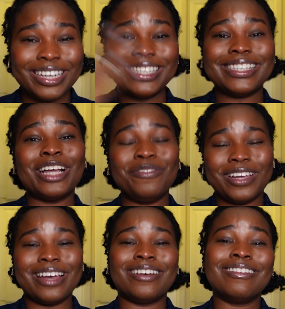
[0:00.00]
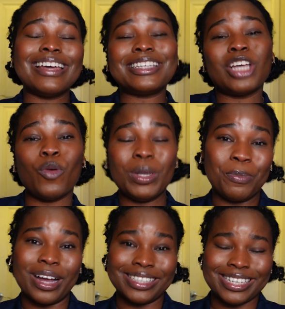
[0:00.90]
self-care is how we
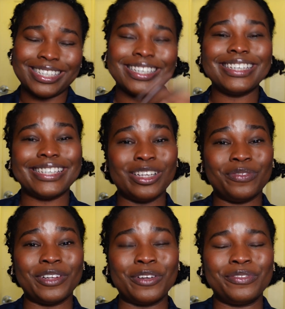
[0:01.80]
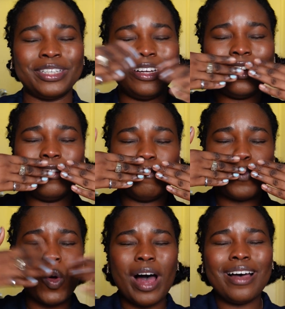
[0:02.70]
practice self-love.
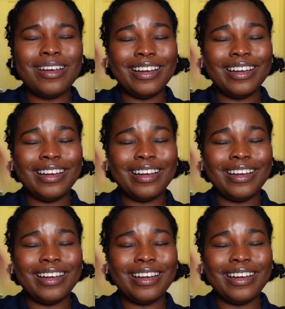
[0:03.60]
Mwah!